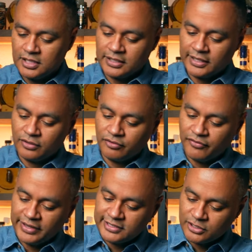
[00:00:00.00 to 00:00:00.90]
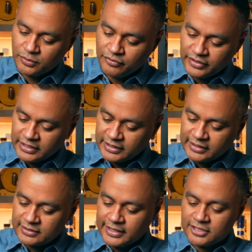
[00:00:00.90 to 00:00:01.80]
getting all fancy with it and then
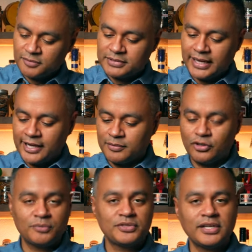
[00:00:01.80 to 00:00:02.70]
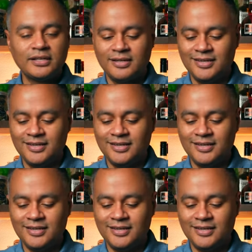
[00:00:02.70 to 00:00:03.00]
it takes up time, you know what I'm saying?